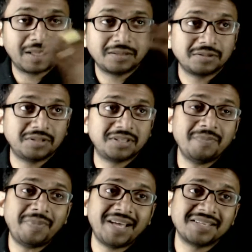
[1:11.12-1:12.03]
So this
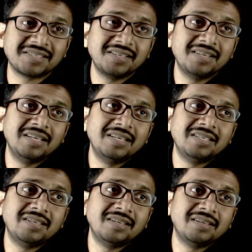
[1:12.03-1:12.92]
implies,
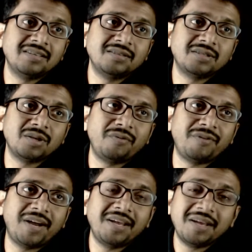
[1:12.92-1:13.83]
so if I